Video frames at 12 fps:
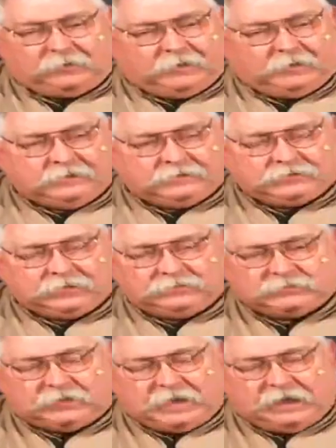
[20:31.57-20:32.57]
and he
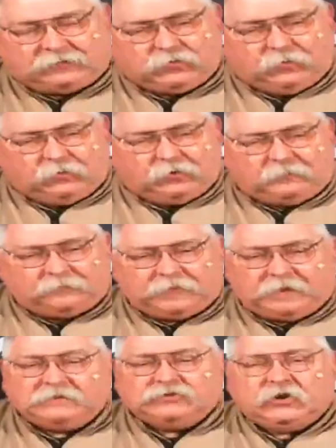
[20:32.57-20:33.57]
shows it how tore up
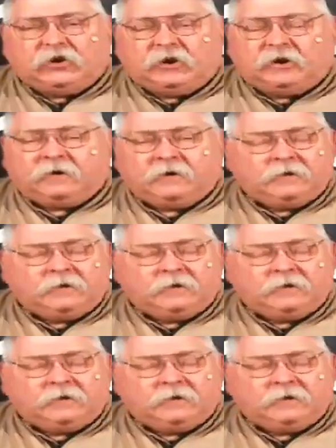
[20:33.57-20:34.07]
things are.